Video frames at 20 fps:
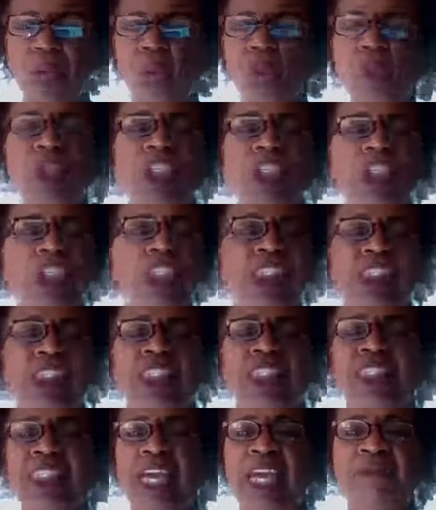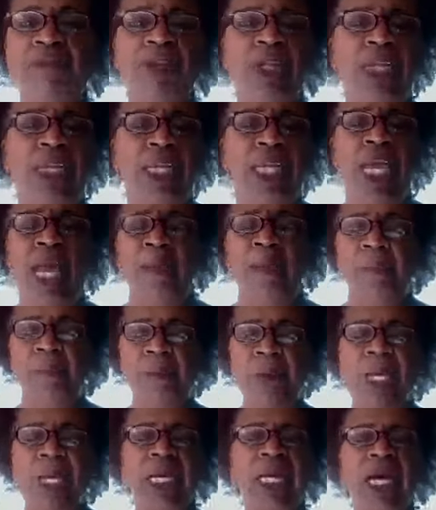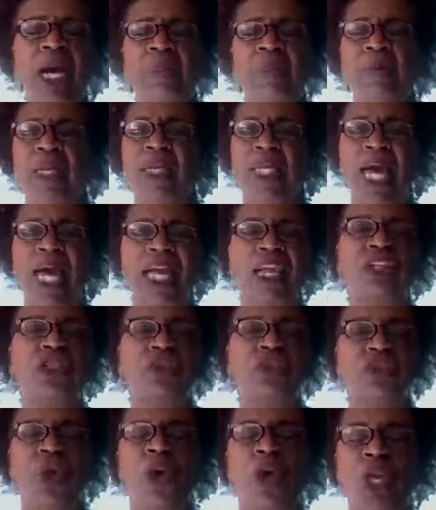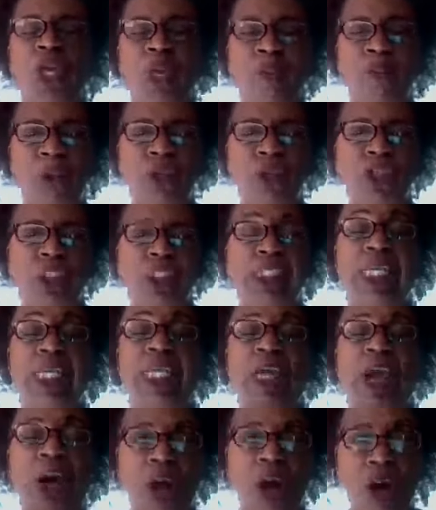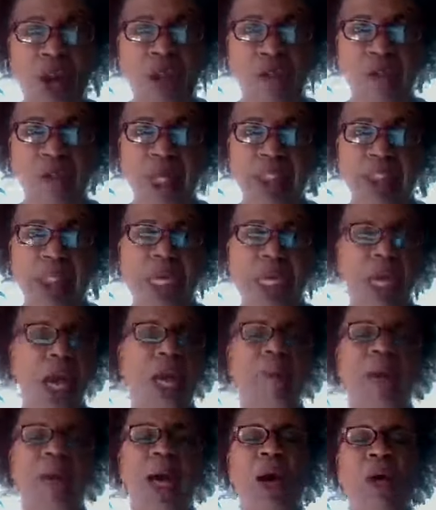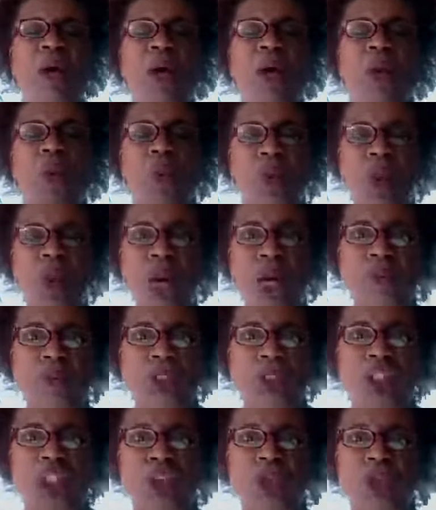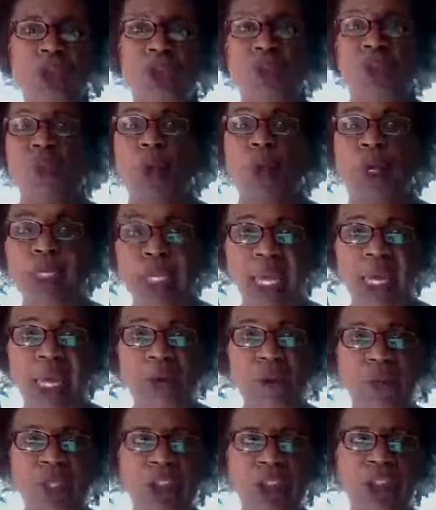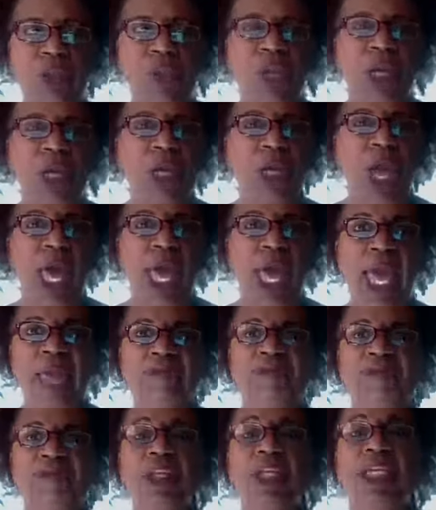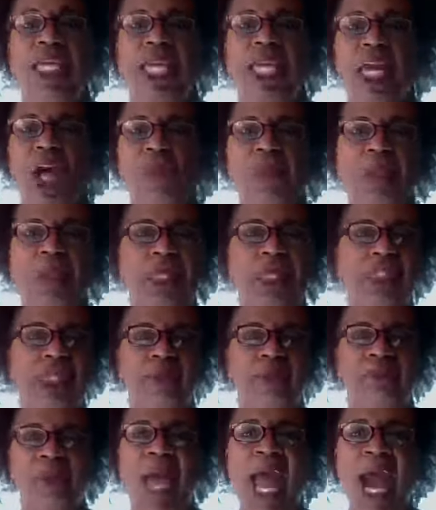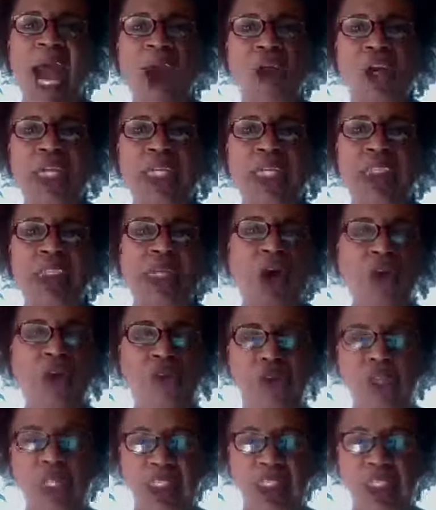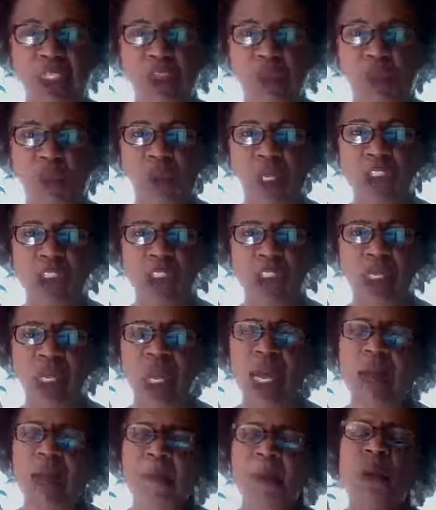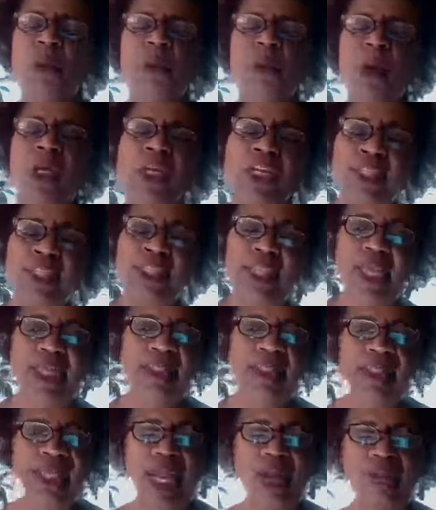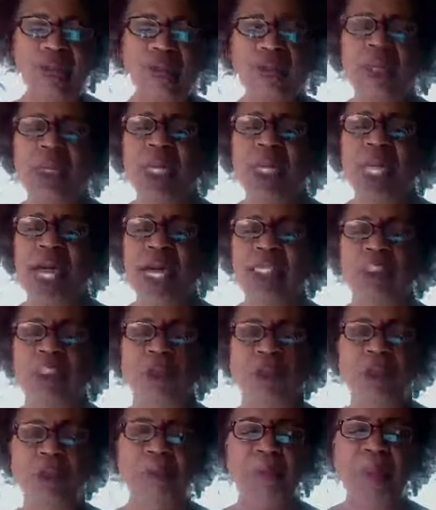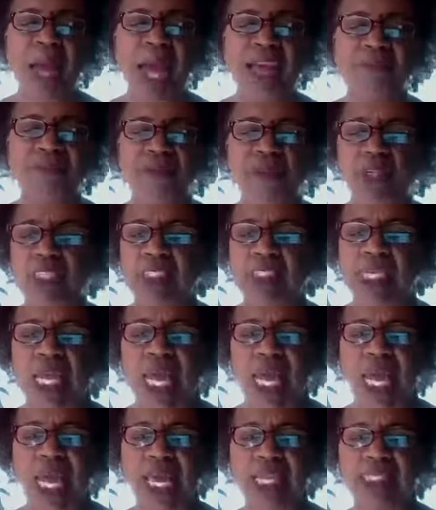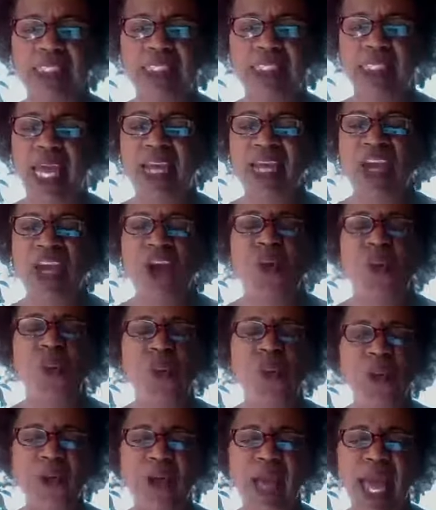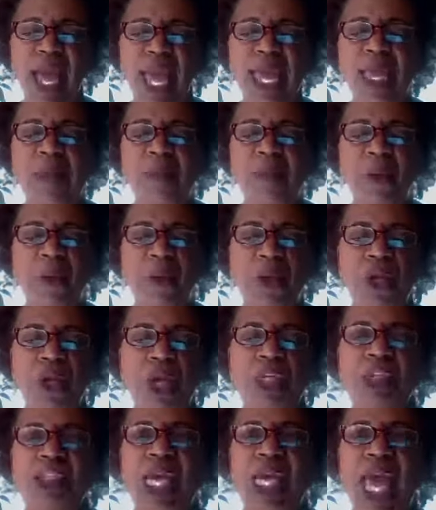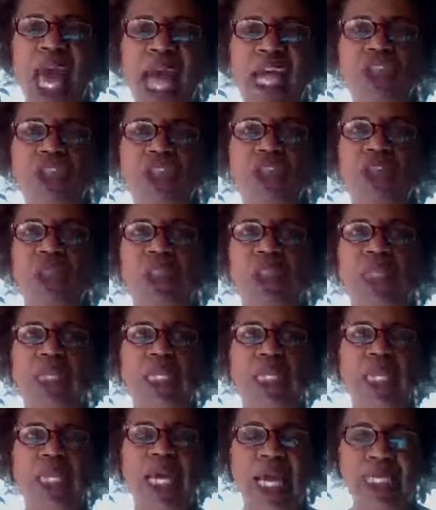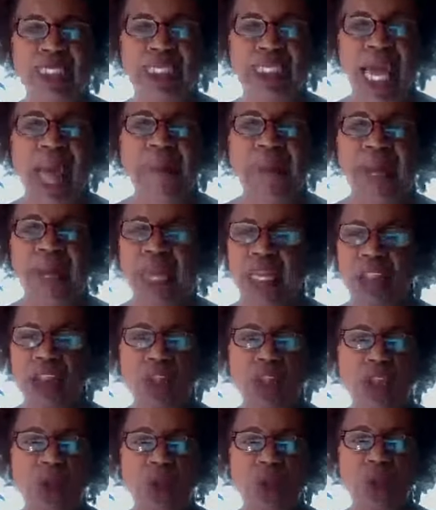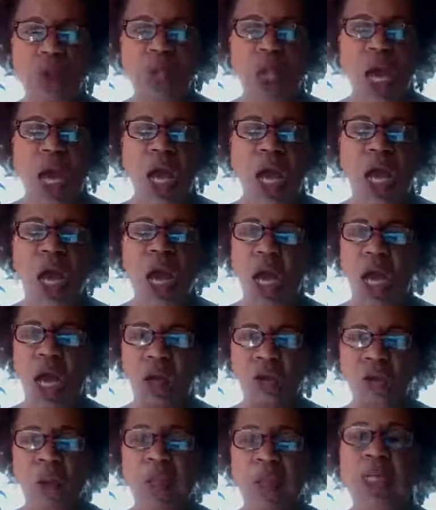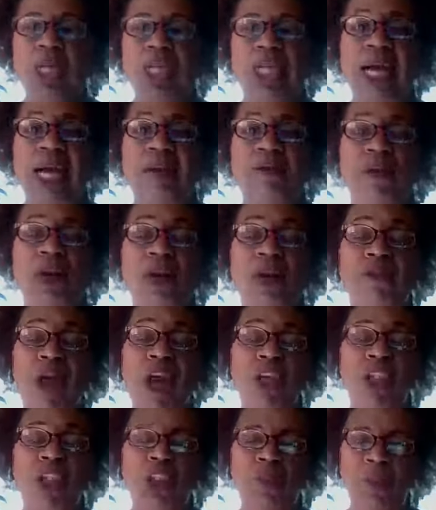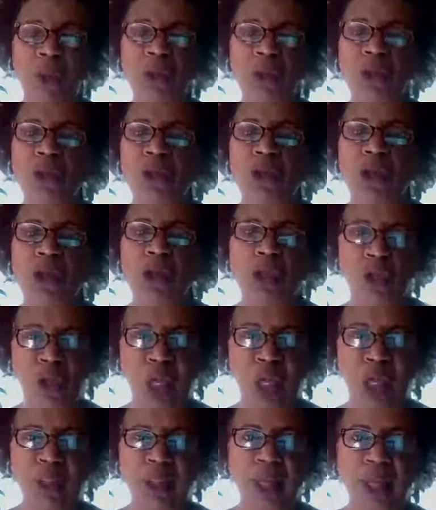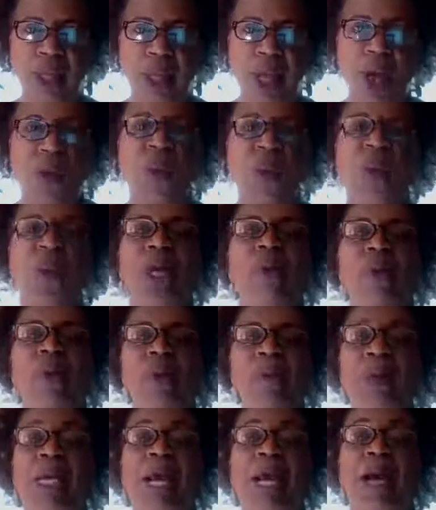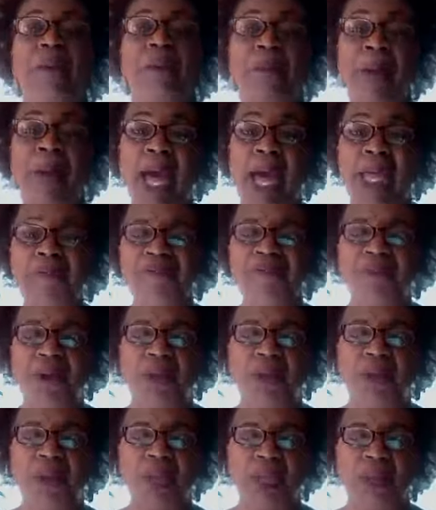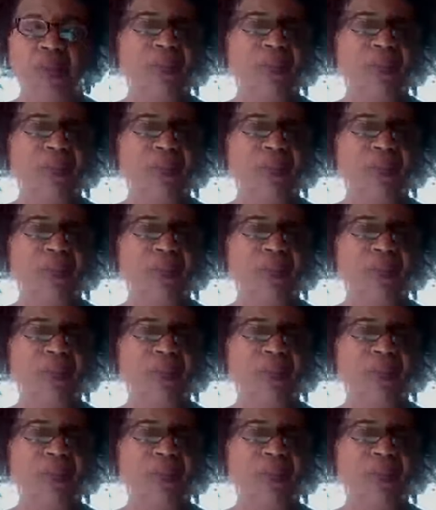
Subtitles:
which this is definitely bringing up a lot of strong emotions in all of us about what we should do, what can we do, and feeling helpless and powerless over the situation. But one of the things that I realized with mindfulness is that we're able to actually tap into a greater level of our spiritual strength when we become mindful